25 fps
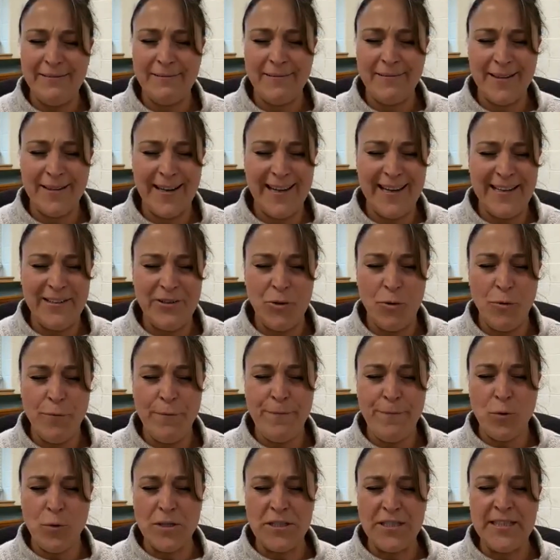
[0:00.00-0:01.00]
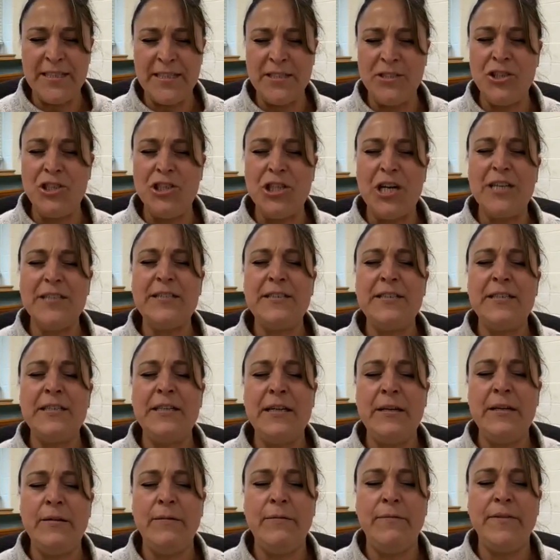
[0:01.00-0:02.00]
Again, no forcing, just an
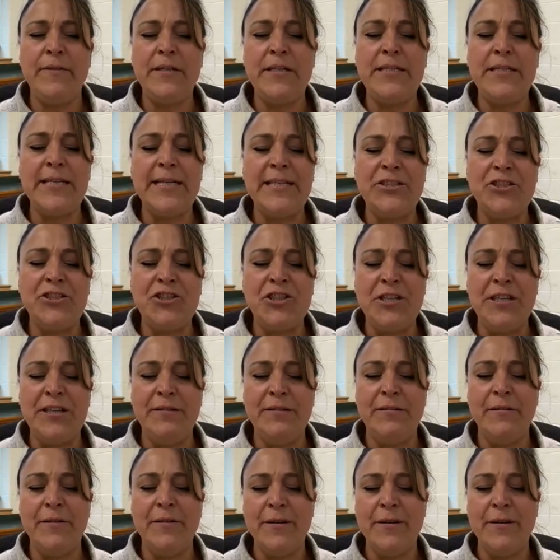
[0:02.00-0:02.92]
invitation.